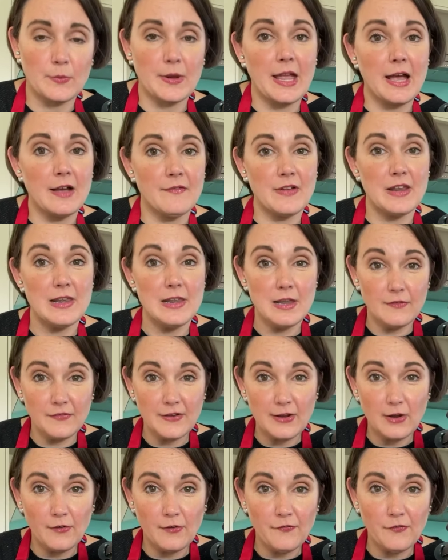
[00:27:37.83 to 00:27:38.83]
We have a
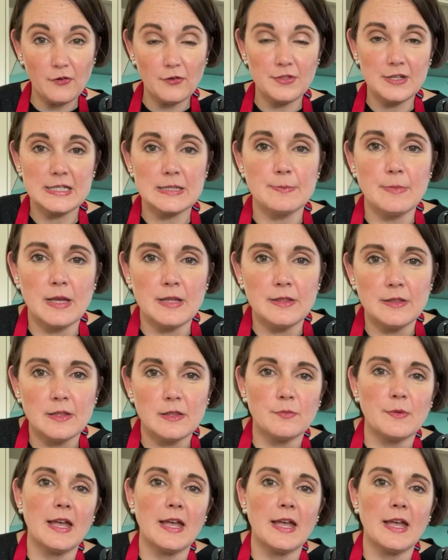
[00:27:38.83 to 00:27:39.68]
lovely offer on this month.